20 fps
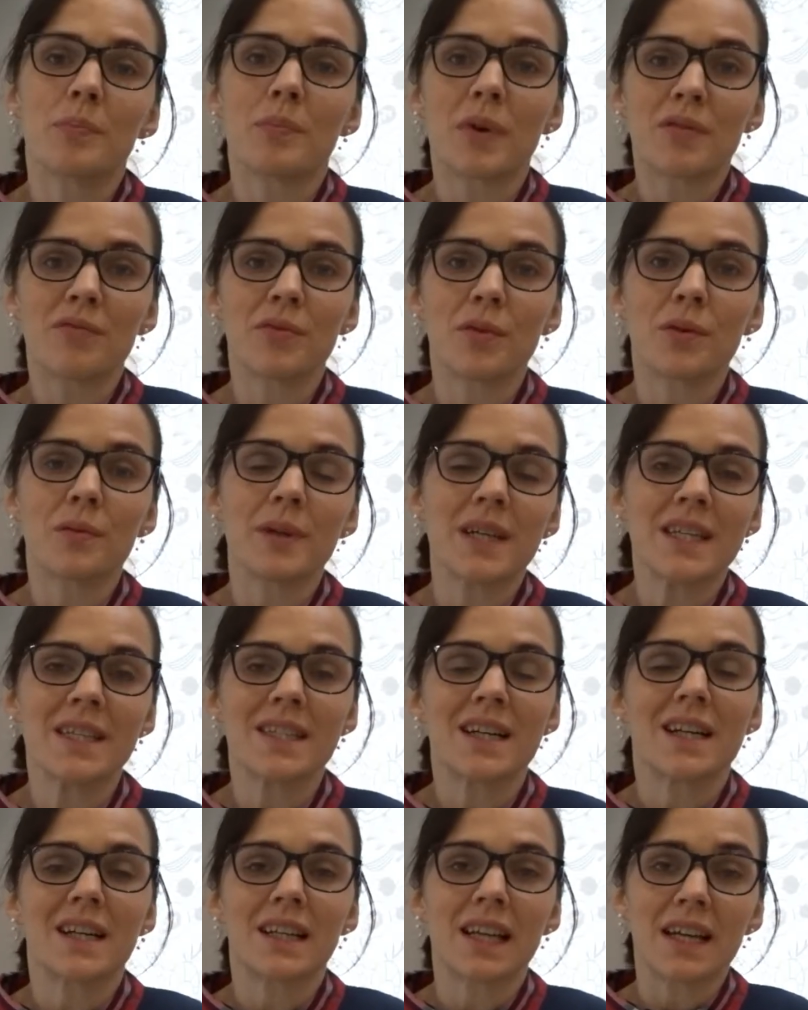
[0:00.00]
Before we
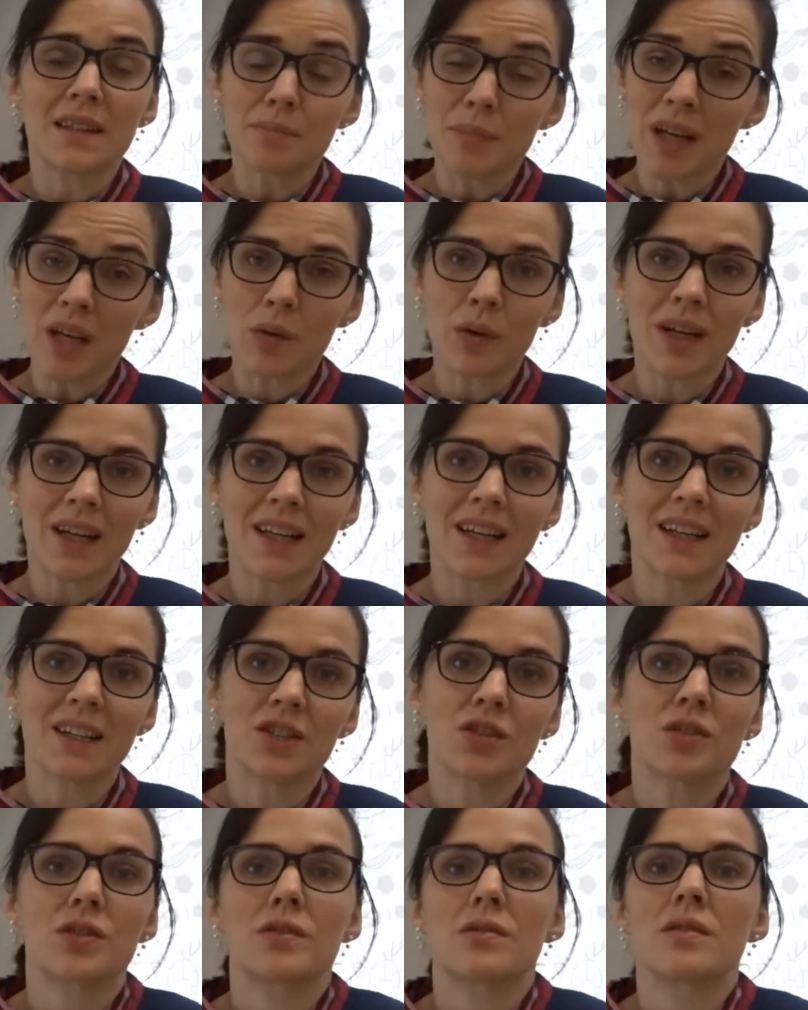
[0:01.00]
start, let me quickly
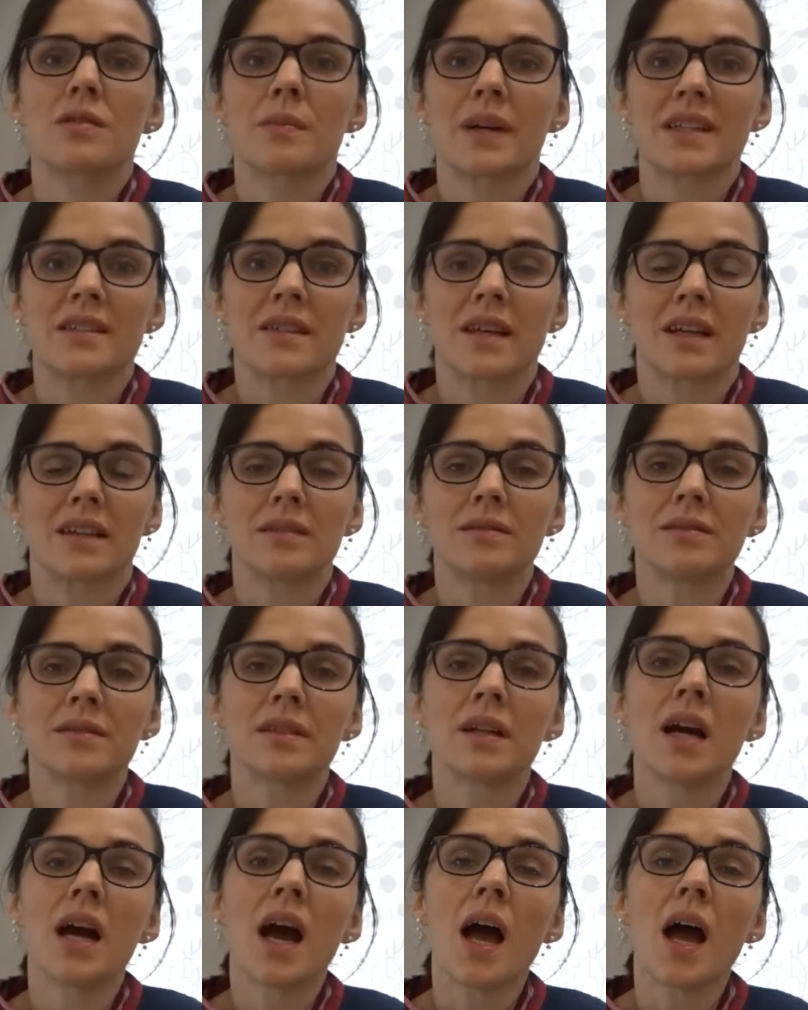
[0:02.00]
introduce myself.